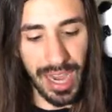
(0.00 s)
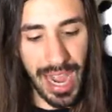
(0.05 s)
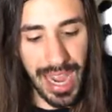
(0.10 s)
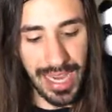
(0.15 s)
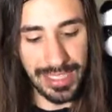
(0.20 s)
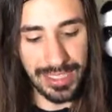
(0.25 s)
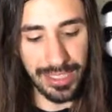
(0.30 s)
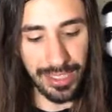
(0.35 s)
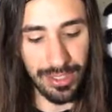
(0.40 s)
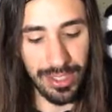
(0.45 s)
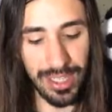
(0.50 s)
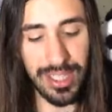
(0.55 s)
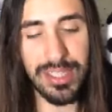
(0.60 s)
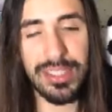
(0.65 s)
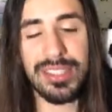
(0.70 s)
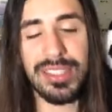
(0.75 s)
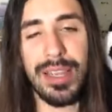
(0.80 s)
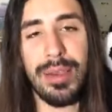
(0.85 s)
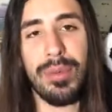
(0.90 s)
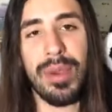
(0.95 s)
I don't
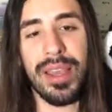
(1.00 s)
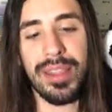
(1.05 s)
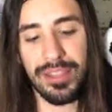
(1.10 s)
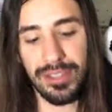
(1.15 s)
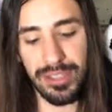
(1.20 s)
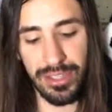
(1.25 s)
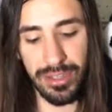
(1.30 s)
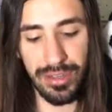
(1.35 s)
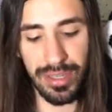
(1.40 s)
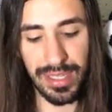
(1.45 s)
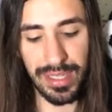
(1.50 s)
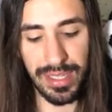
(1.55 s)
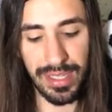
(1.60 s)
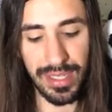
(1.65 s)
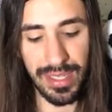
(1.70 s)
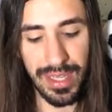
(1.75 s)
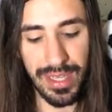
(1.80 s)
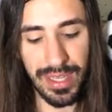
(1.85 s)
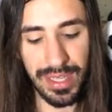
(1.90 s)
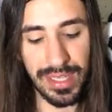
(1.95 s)
understand why they're doing it.